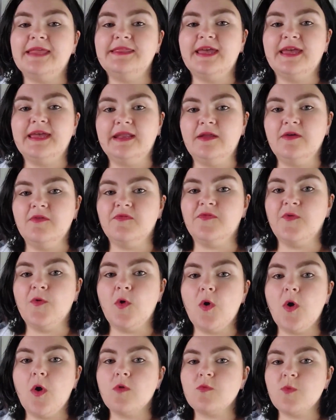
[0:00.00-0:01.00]
And then
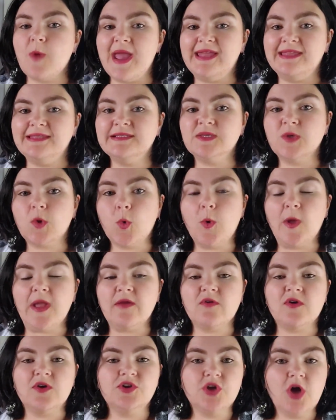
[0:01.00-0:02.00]
for Ren's
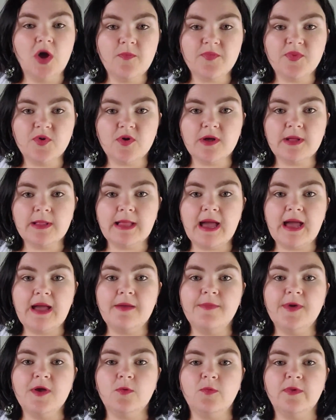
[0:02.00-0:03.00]
Queer or Not book club,